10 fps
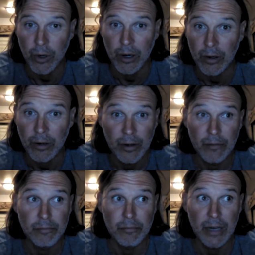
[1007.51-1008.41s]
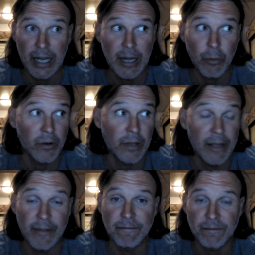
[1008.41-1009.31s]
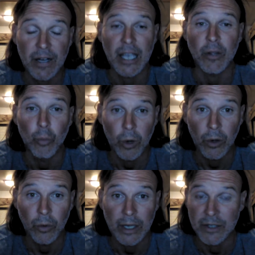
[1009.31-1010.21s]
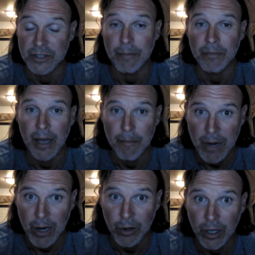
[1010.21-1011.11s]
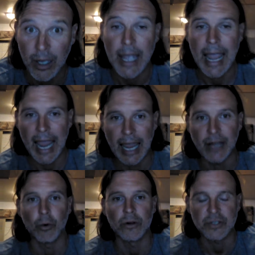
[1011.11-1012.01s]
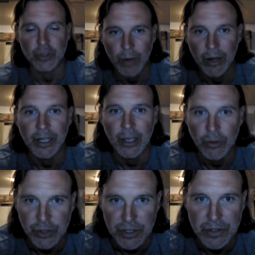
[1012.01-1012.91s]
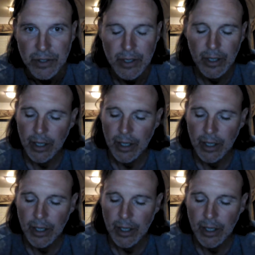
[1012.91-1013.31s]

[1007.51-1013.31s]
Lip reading: in the fucking world except America and or the surrounding oceans. Trump,